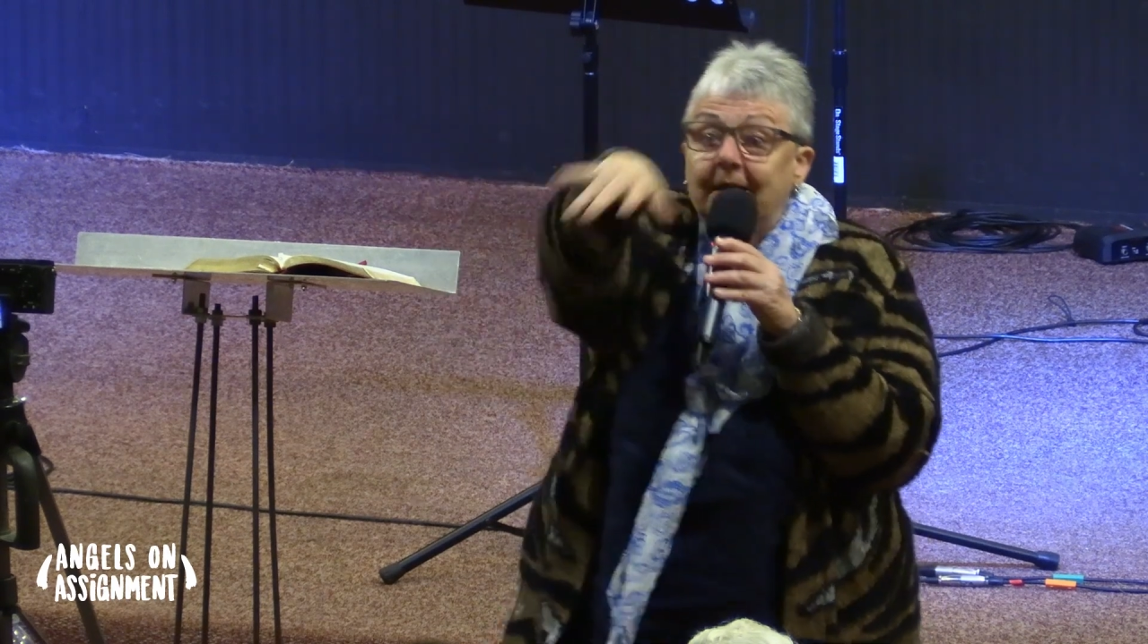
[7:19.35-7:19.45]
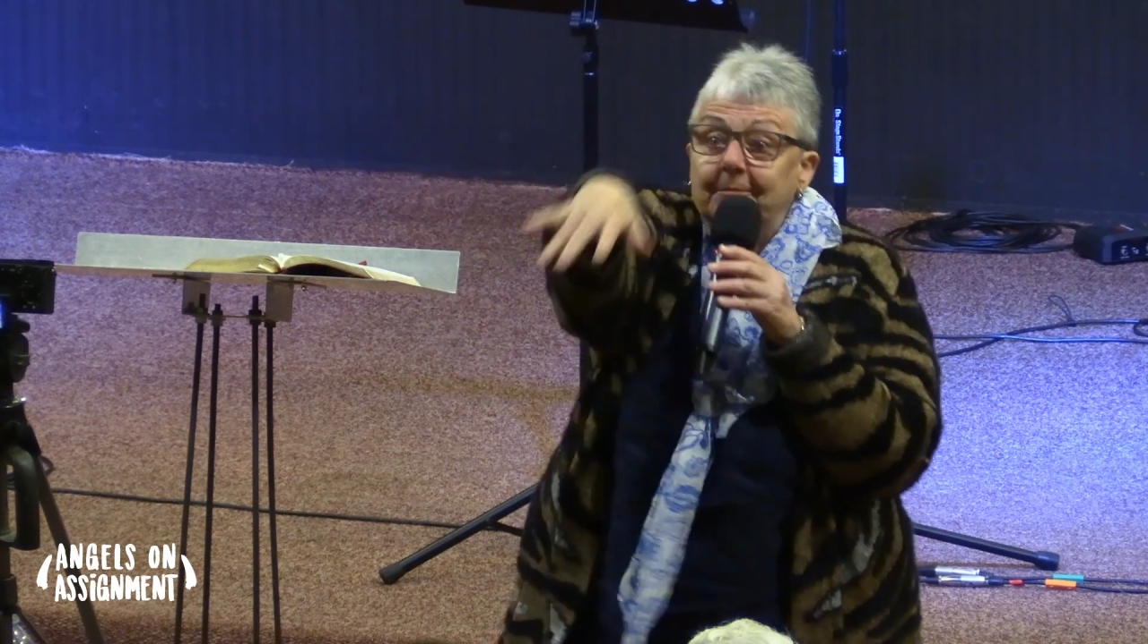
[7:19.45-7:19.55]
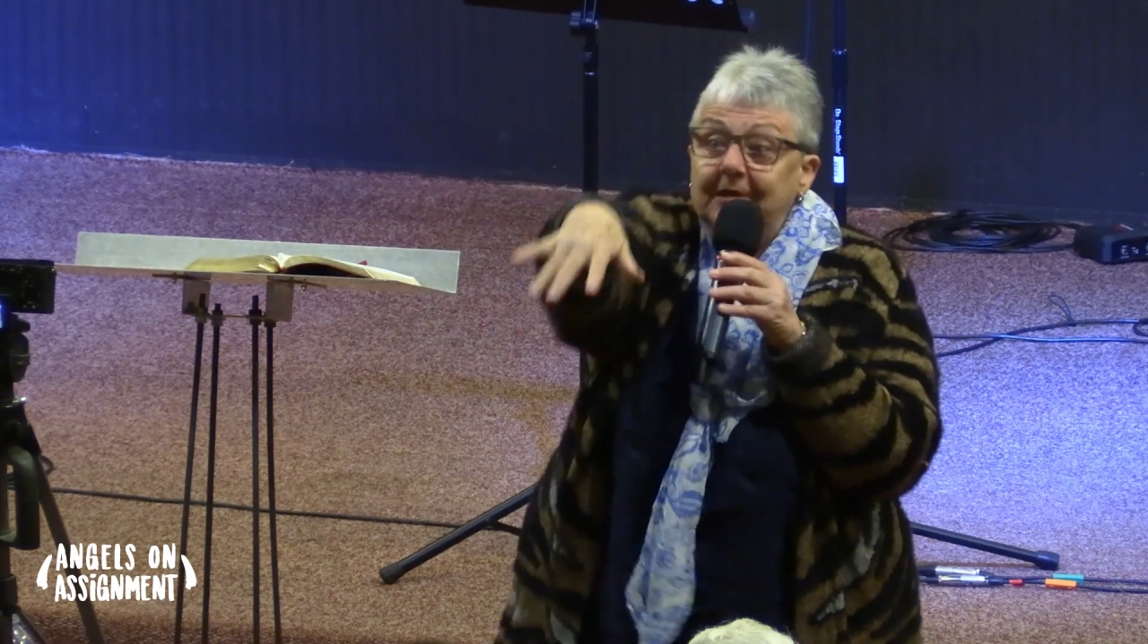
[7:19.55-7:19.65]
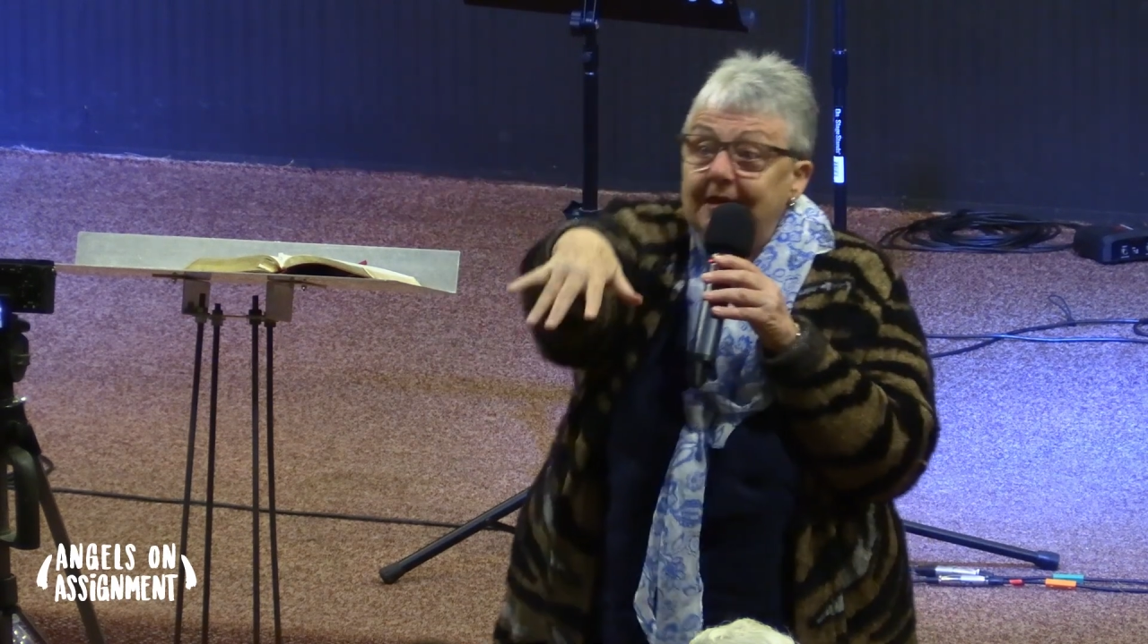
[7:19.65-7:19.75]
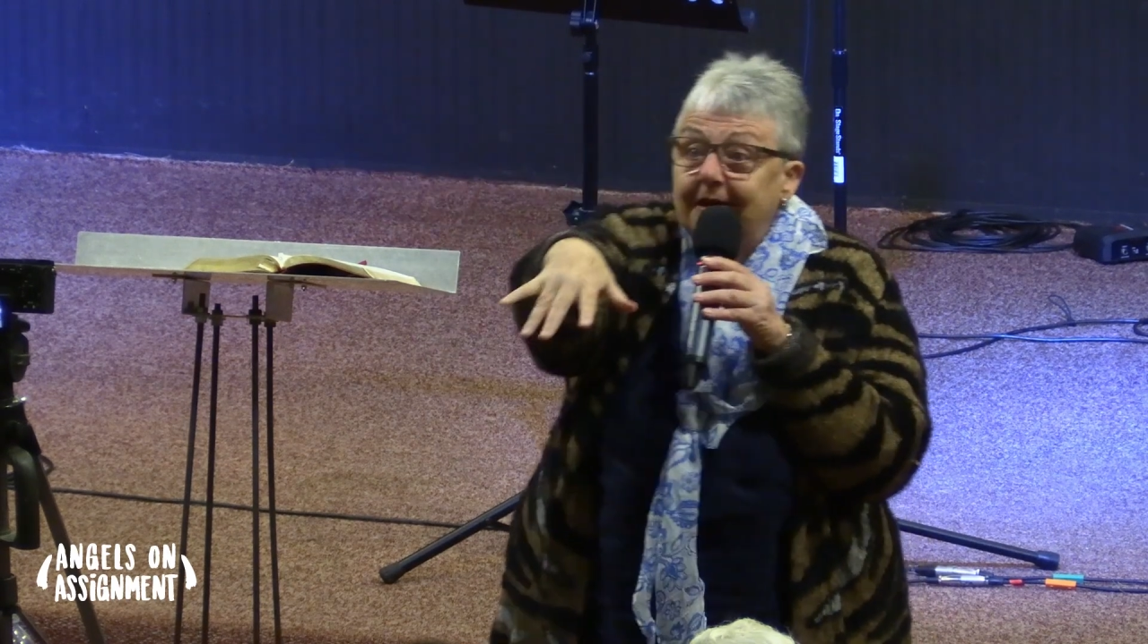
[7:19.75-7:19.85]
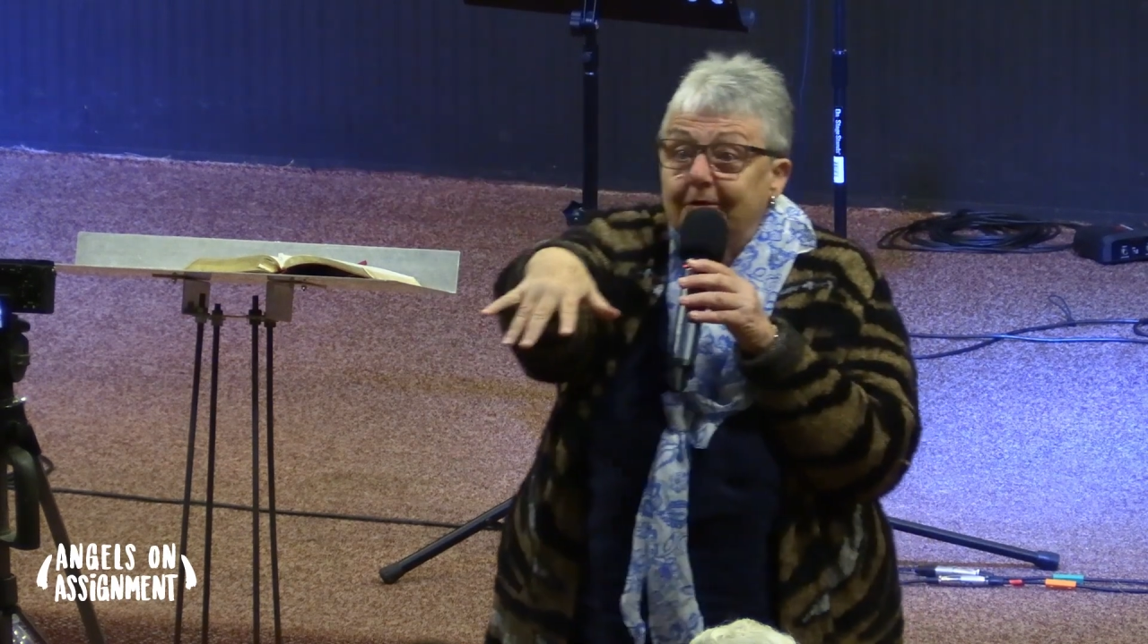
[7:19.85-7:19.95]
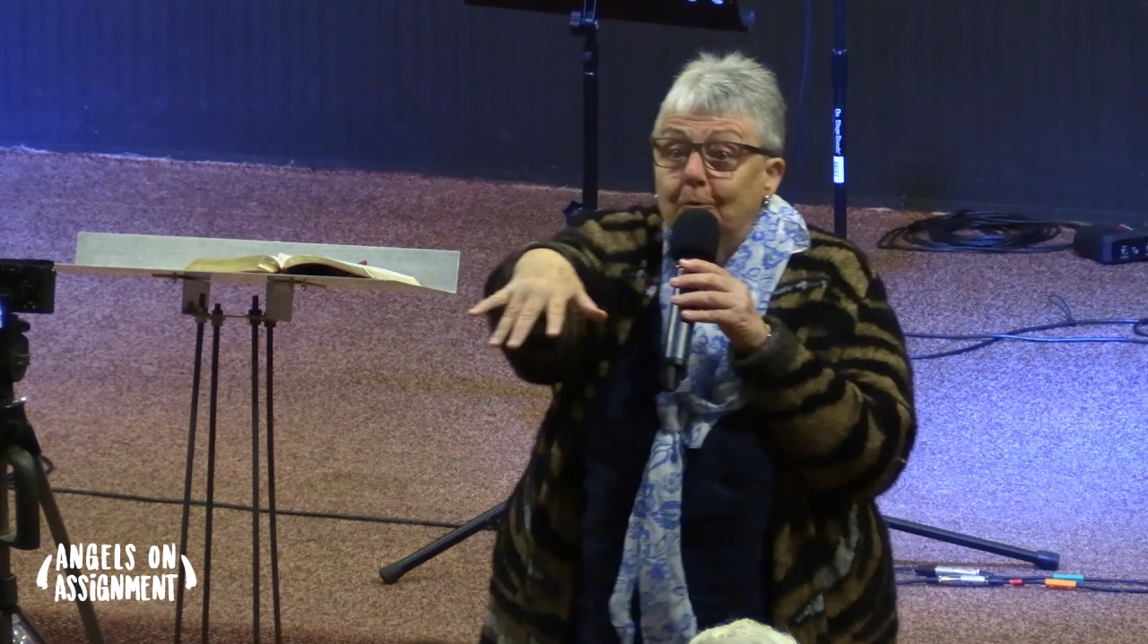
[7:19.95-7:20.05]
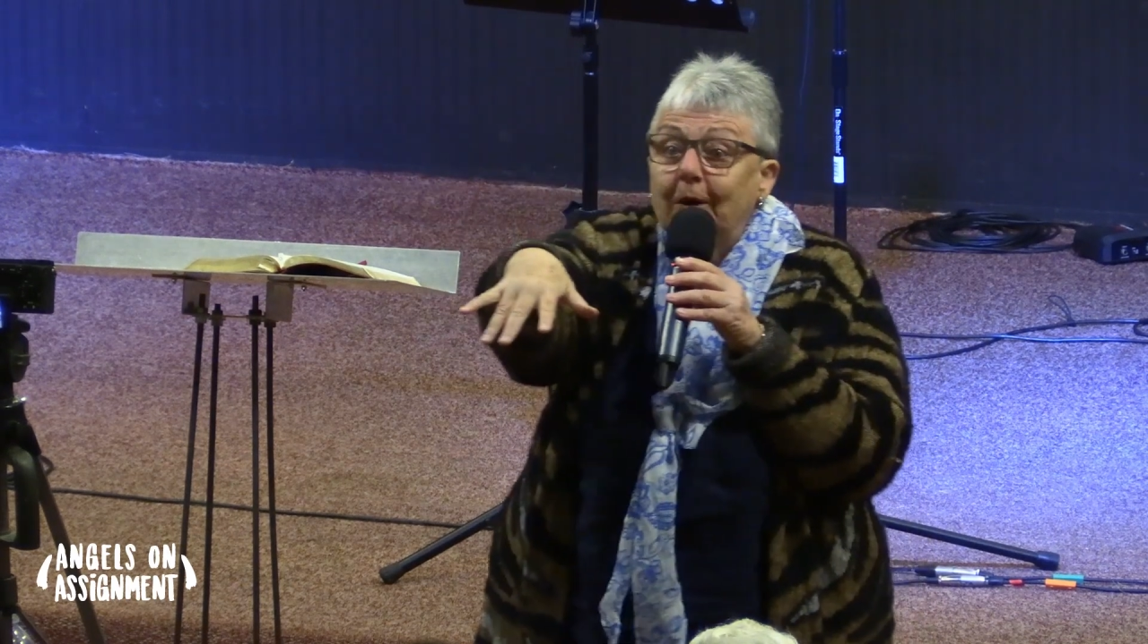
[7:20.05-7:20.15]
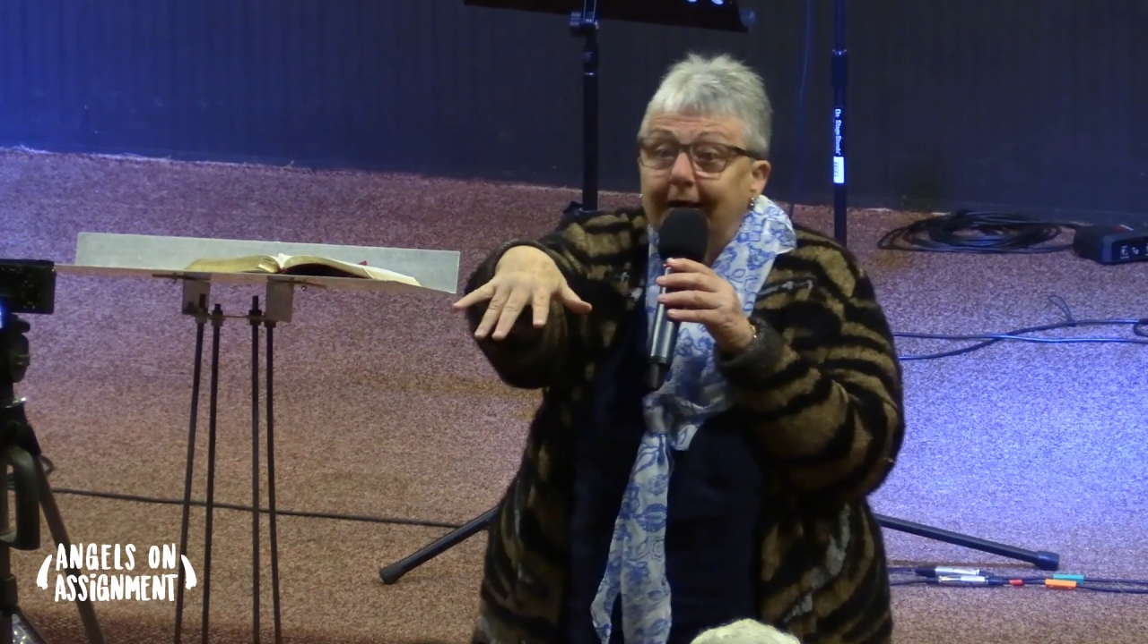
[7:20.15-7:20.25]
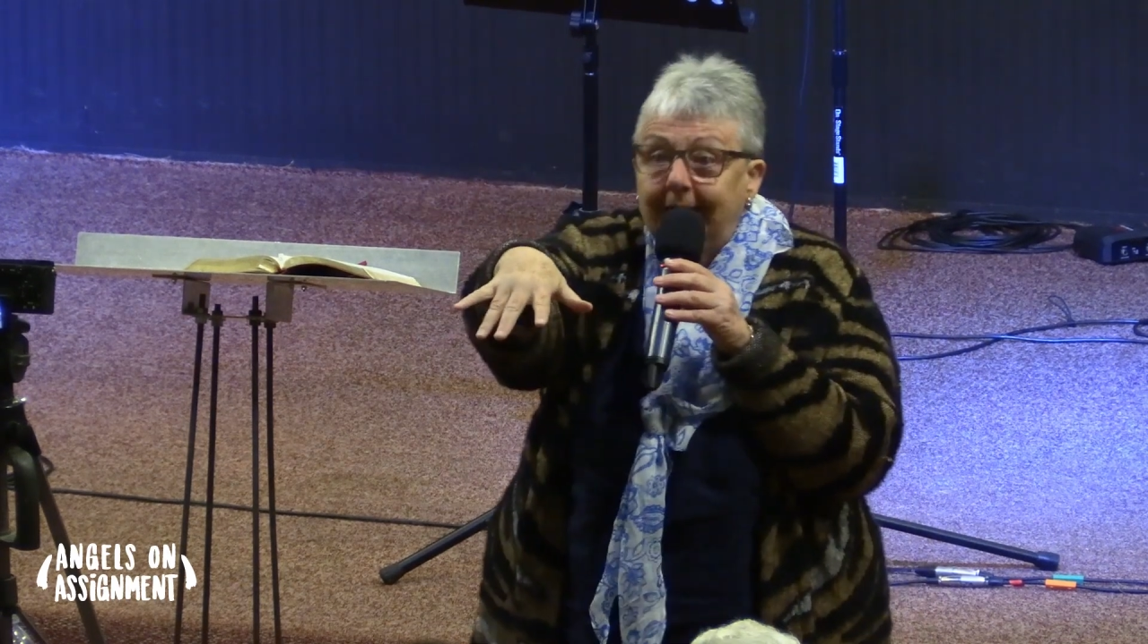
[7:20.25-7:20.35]
coming the
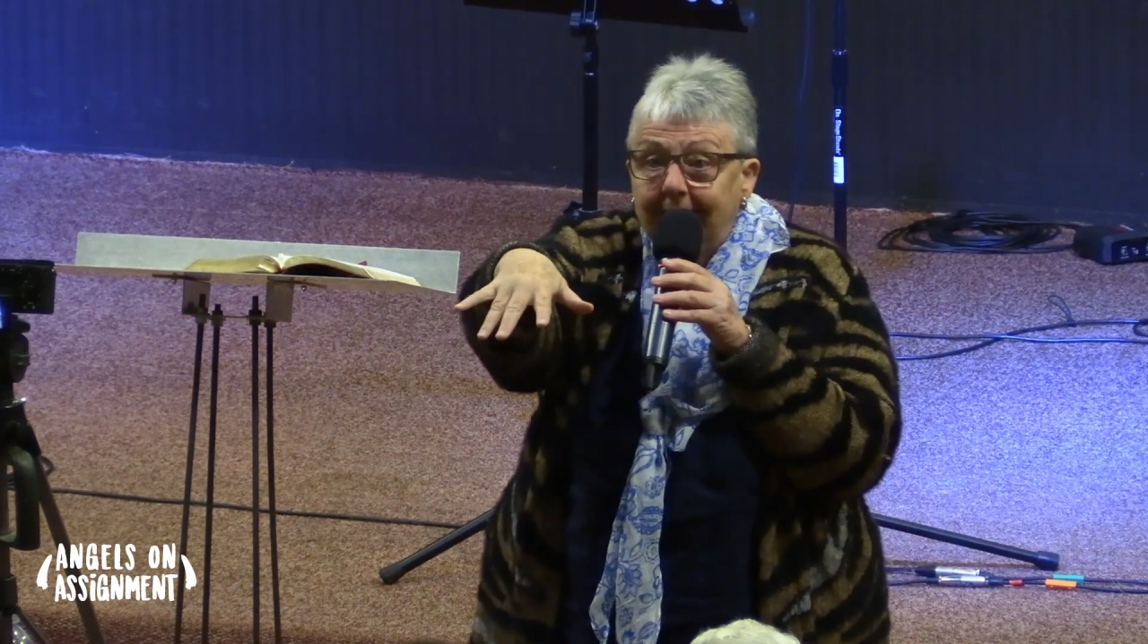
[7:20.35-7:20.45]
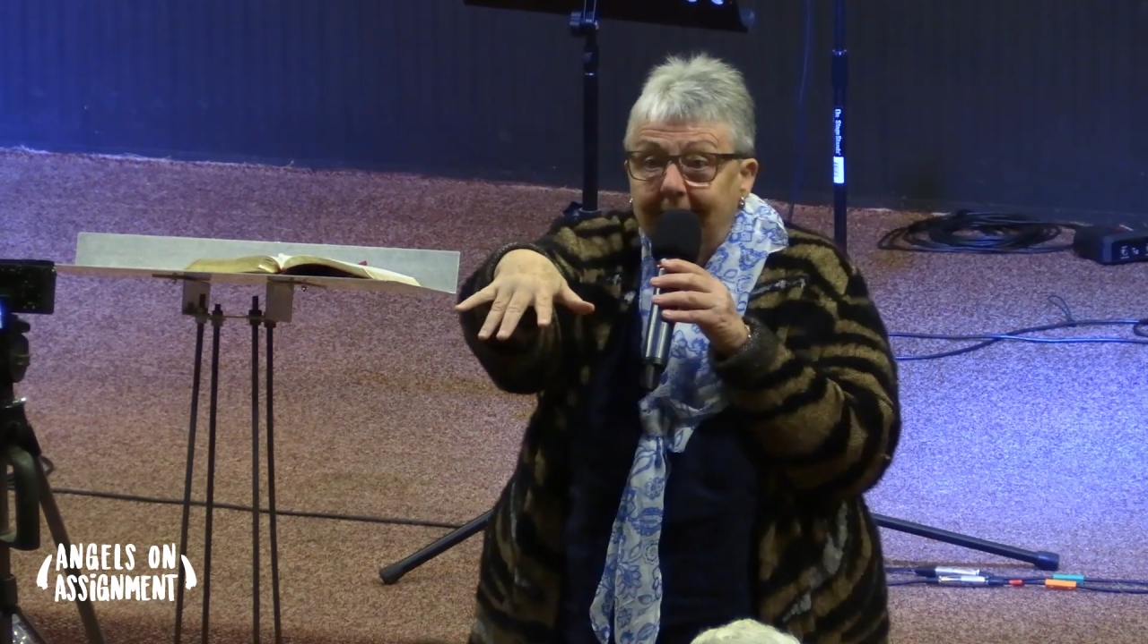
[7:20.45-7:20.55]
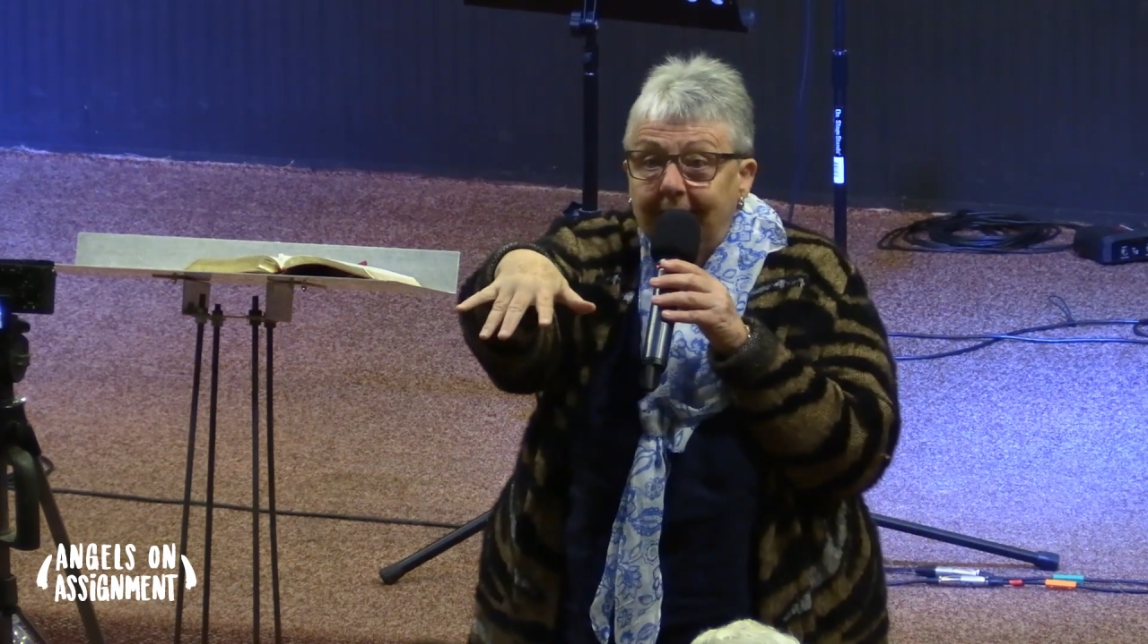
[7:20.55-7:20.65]
other way.